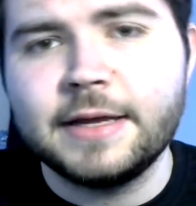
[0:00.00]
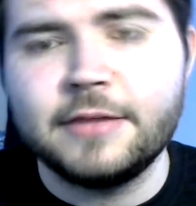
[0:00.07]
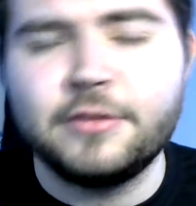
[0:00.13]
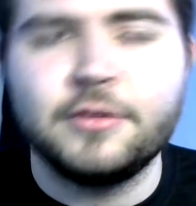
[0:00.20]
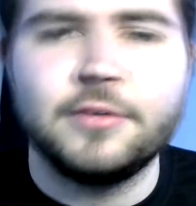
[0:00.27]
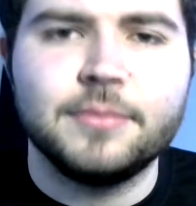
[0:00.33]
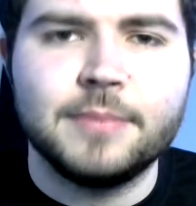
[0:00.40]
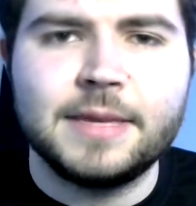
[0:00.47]
it
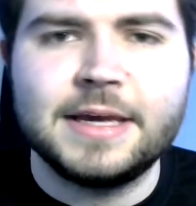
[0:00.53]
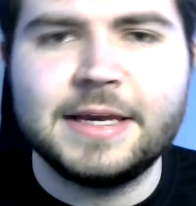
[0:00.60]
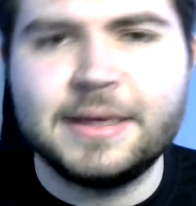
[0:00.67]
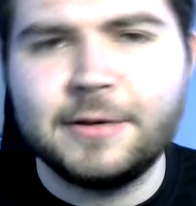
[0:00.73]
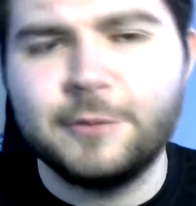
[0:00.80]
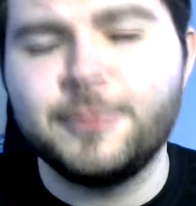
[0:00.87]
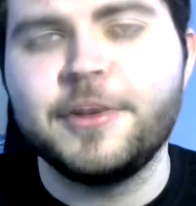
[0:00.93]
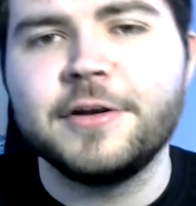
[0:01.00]
does make
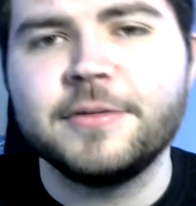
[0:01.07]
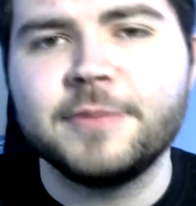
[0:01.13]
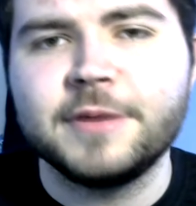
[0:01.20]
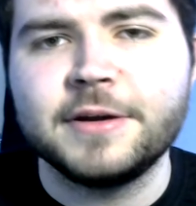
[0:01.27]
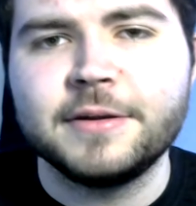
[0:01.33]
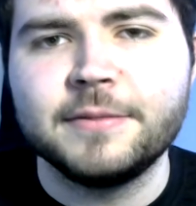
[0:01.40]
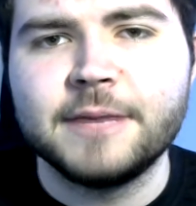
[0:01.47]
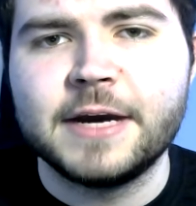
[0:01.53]
it worse
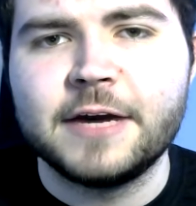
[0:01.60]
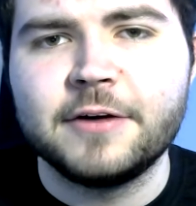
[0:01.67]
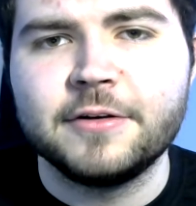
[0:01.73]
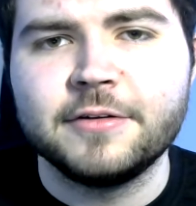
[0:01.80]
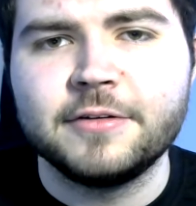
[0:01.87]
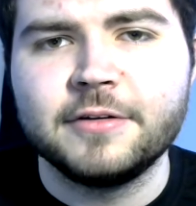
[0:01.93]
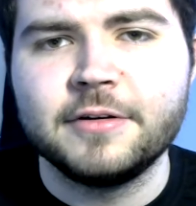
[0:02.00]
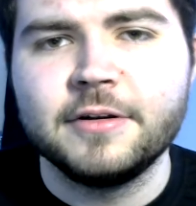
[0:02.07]
by
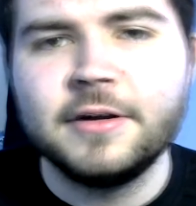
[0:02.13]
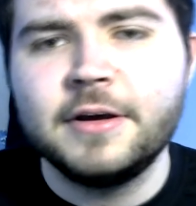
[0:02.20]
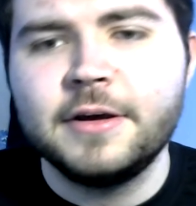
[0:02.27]
comparison.